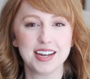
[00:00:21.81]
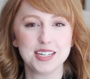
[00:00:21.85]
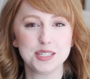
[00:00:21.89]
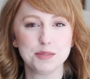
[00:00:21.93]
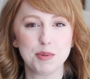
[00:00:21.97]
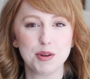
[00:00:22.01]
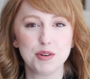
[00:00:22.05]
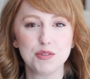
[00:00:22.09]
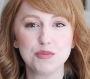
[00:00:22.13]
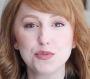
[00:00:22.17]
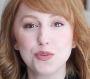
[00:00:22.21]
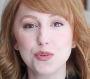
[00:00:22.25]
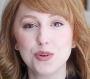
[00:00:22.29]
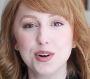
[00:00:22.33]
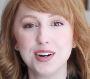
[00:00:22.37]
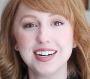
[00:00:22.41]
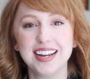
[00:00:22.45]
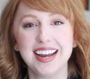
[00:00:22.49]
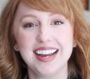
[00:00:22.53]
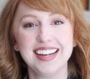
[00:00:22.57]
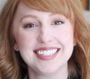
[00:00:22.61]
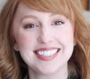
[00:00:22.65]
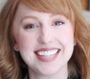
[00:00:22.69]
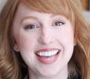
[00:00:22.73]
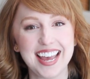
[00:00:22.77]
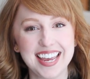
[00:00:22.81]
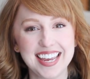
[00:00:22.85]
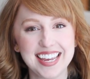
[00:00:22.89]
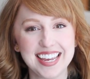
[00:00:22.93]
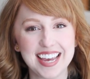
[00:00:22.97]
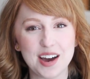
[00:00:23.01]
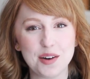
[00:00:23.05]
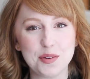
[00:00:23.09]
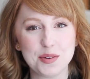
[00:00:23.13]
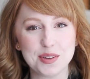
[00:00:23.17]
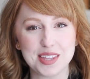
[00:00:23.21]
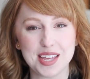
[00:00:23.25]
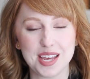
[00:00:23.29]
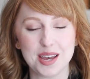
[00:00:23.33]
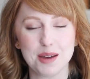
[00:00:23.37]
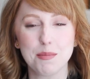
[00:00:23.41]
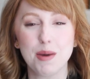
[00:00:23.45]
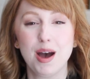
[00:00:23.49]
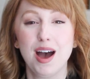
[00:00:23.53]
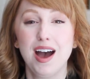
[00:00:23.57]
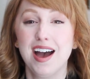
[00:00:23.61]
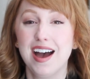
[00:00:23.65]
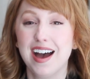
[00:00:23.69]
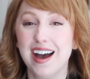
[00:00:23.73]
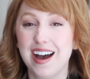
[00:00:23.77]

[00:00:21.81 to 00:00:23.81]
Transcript: I spent four days hanging out with him.